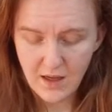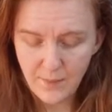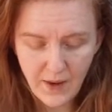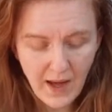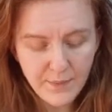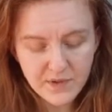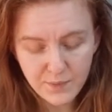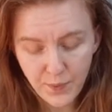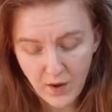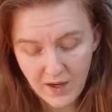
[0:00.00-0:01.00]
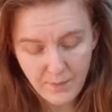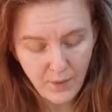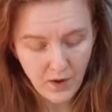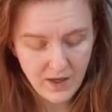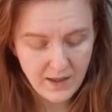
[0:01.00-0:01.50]
Perhaps by and
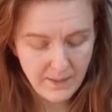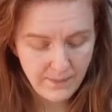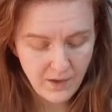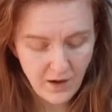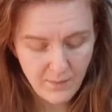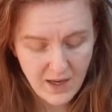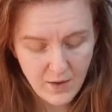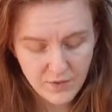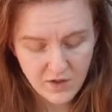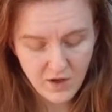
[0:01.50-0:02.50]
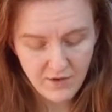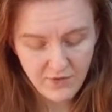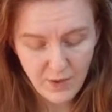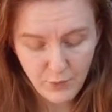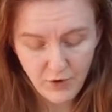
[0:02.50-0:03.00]
by I may observe
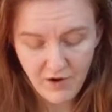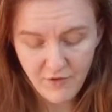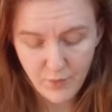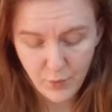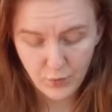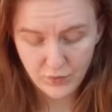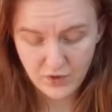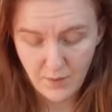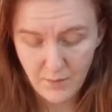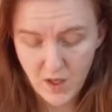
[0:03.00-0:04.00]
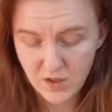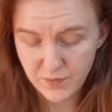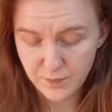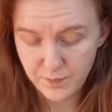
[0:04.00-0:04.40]
that private balls are much